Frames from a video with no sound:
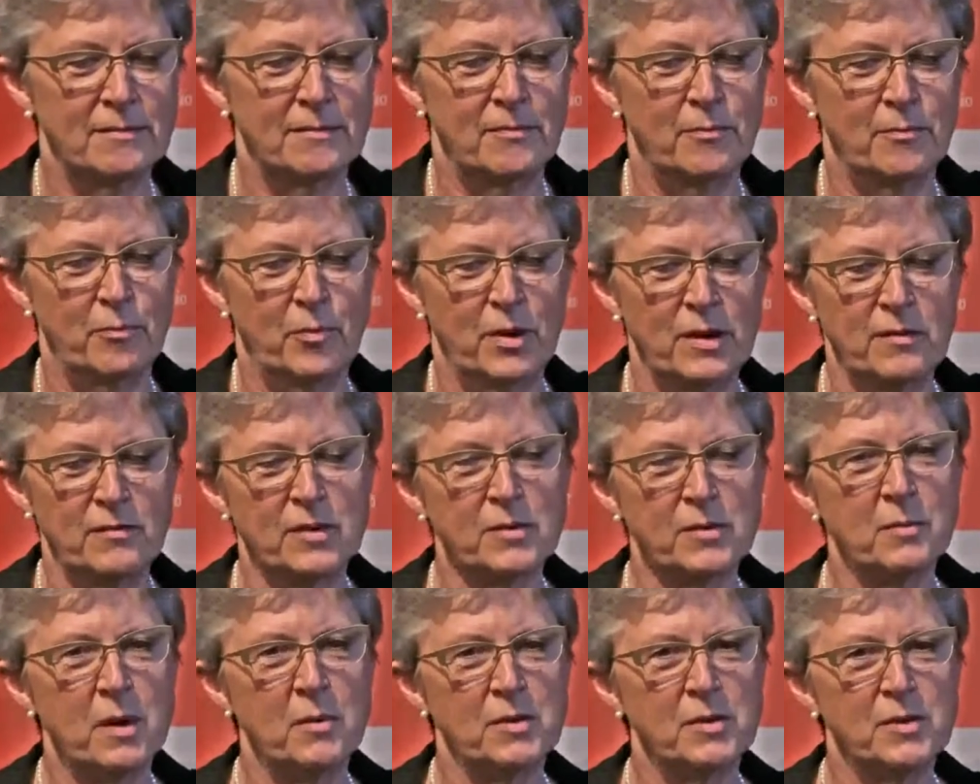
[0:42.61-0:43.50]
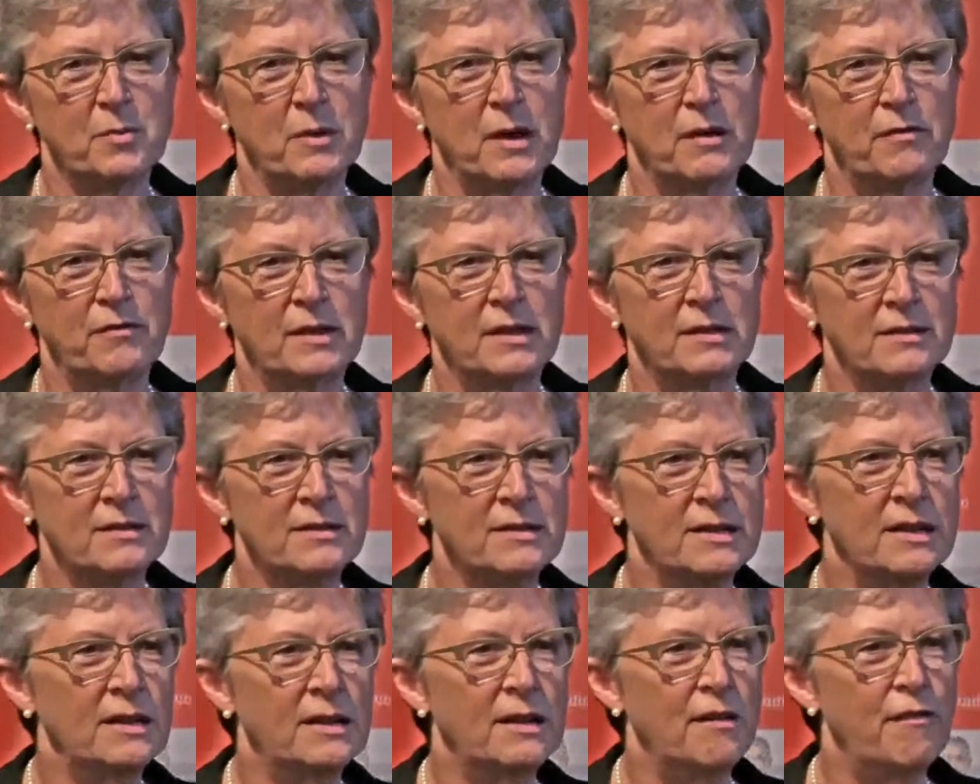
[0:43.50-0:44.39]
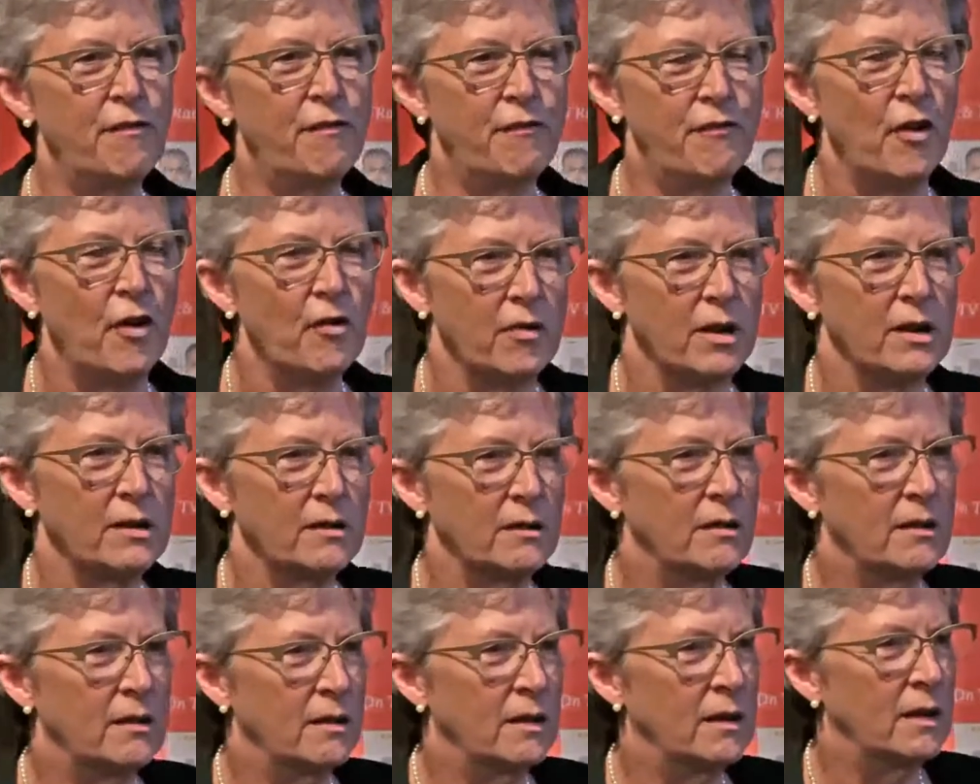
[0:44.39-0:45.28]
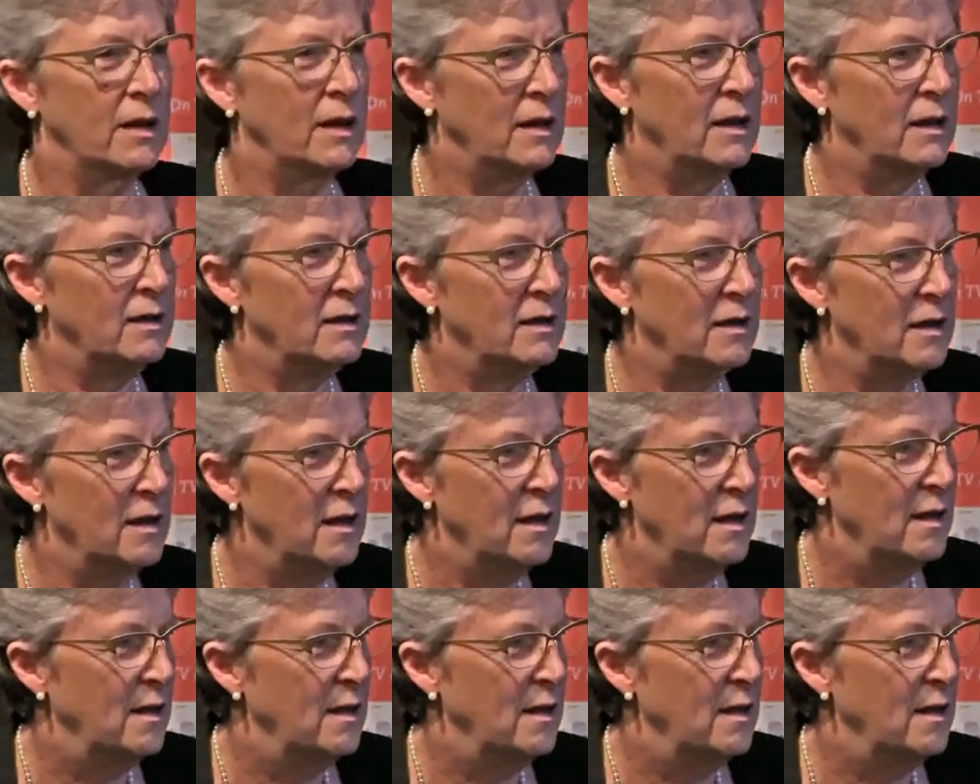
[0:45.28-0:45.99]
one of those moments where I feel distinctly foreign in